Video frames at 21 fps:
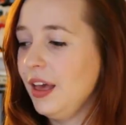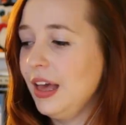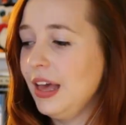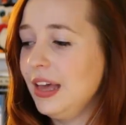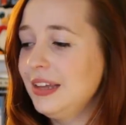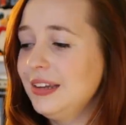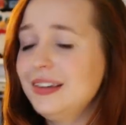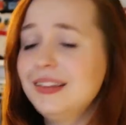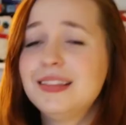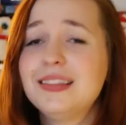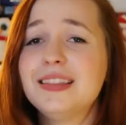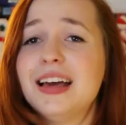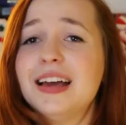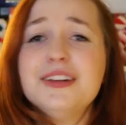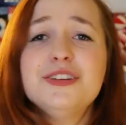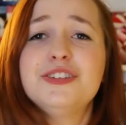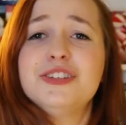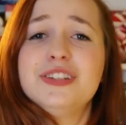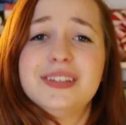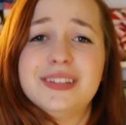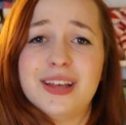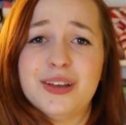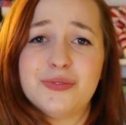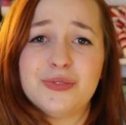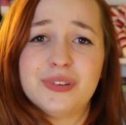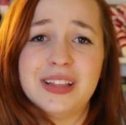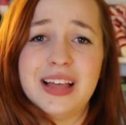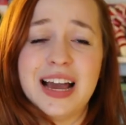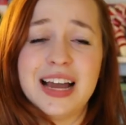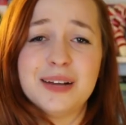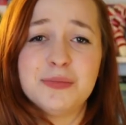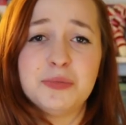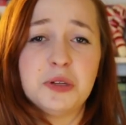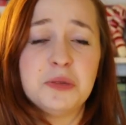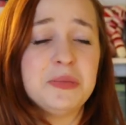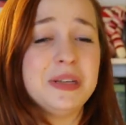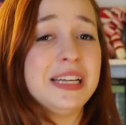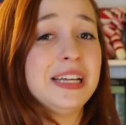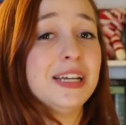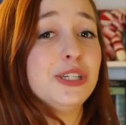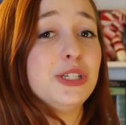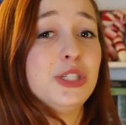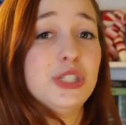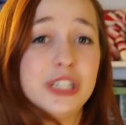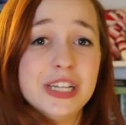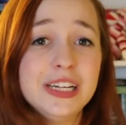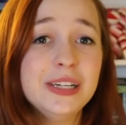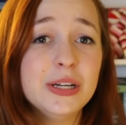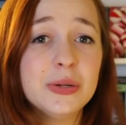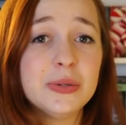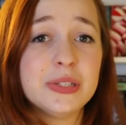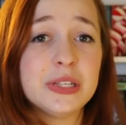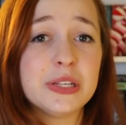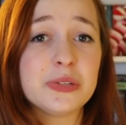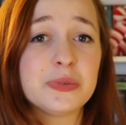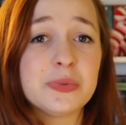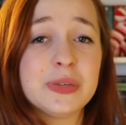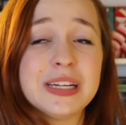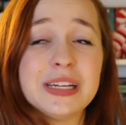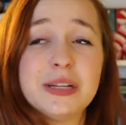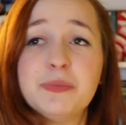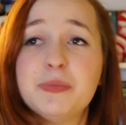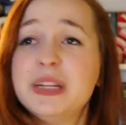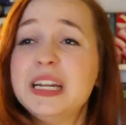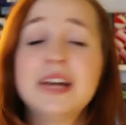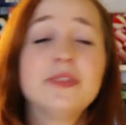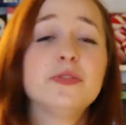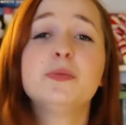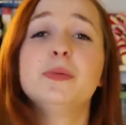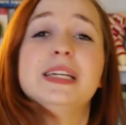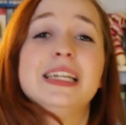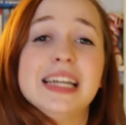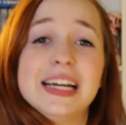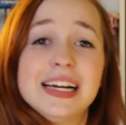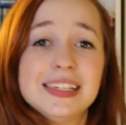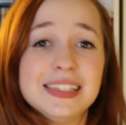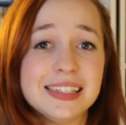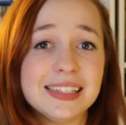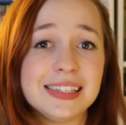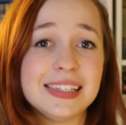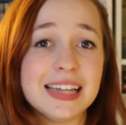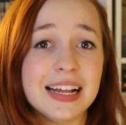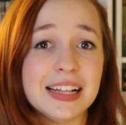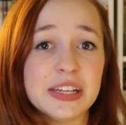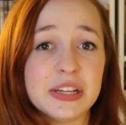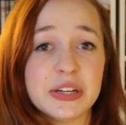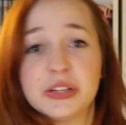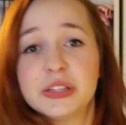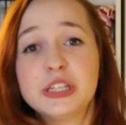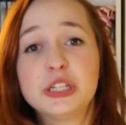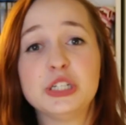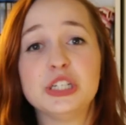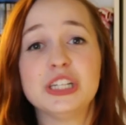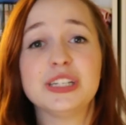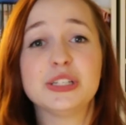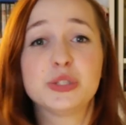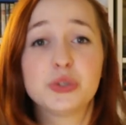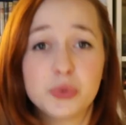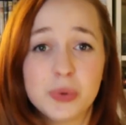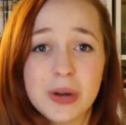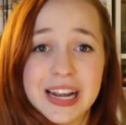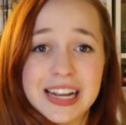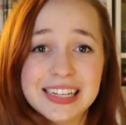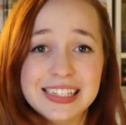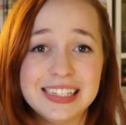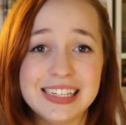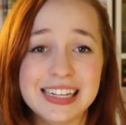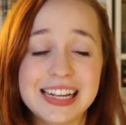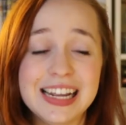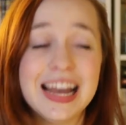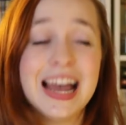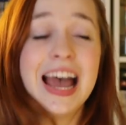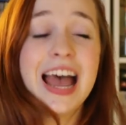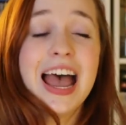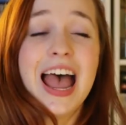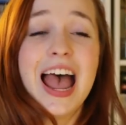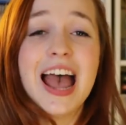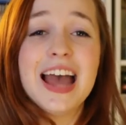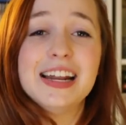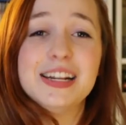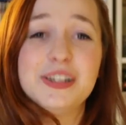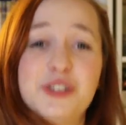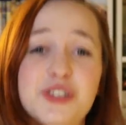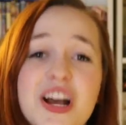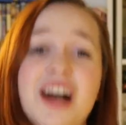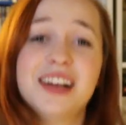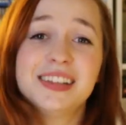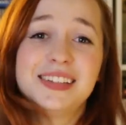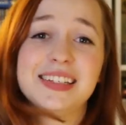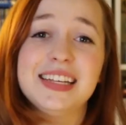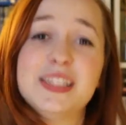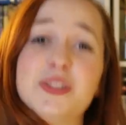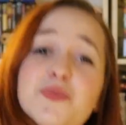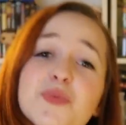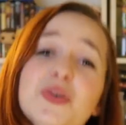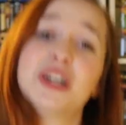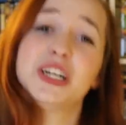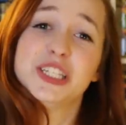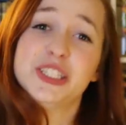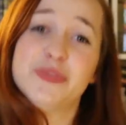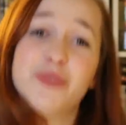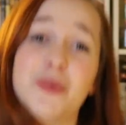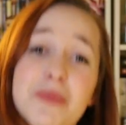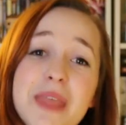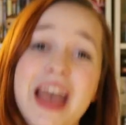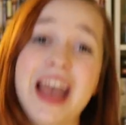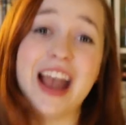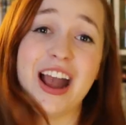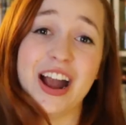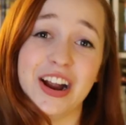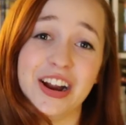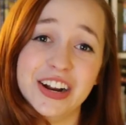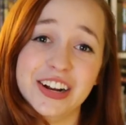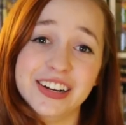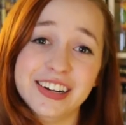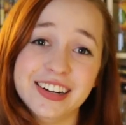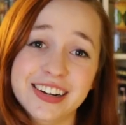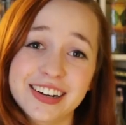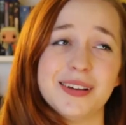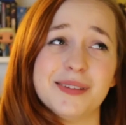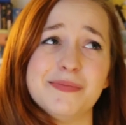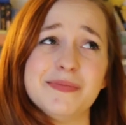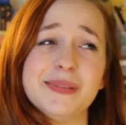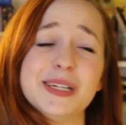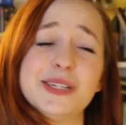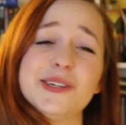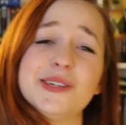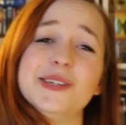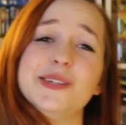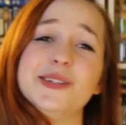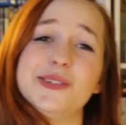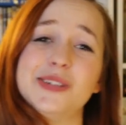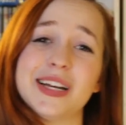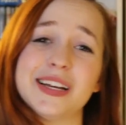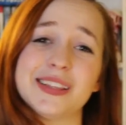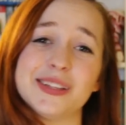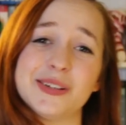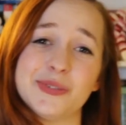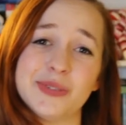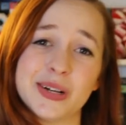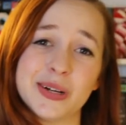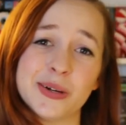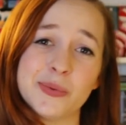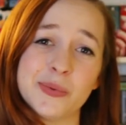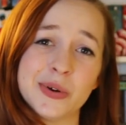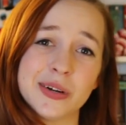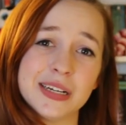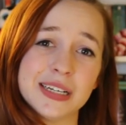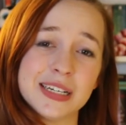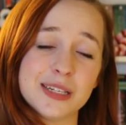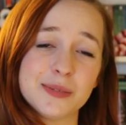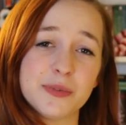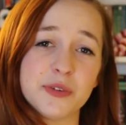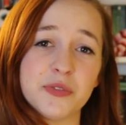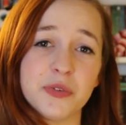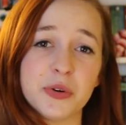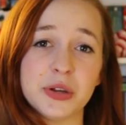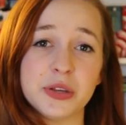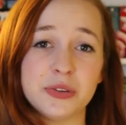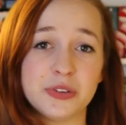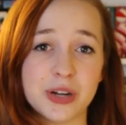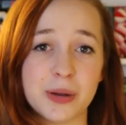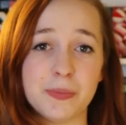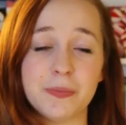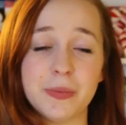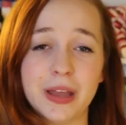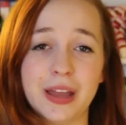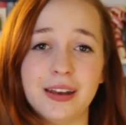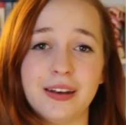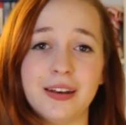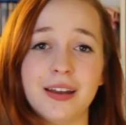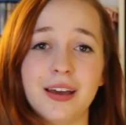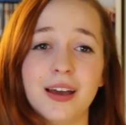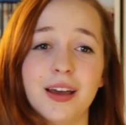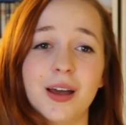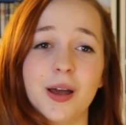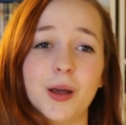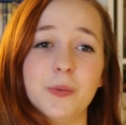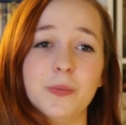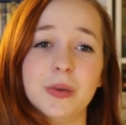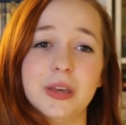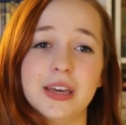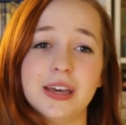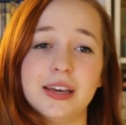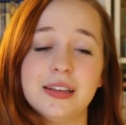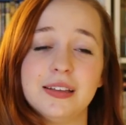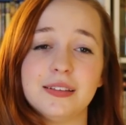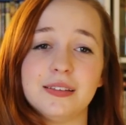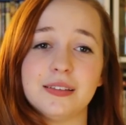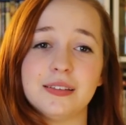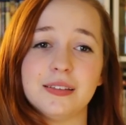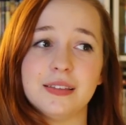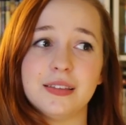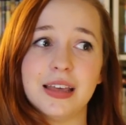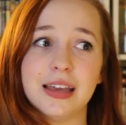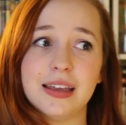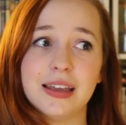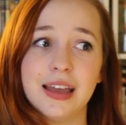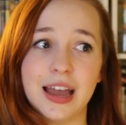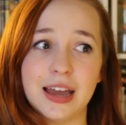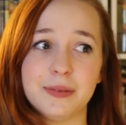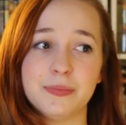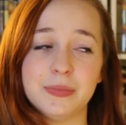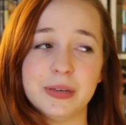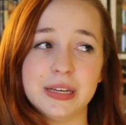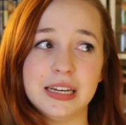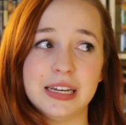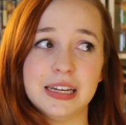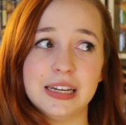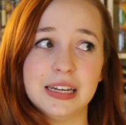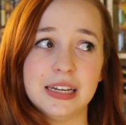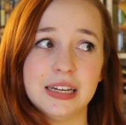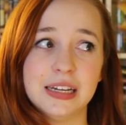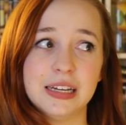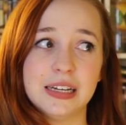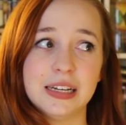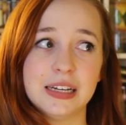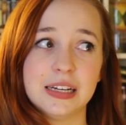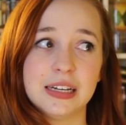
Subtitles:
And then she's unreliable because she knows it's real, but everybody else is telling her that she's crazy. And it just gets worse from there. Make sure you check the trigger warnings before you jump in, because they can be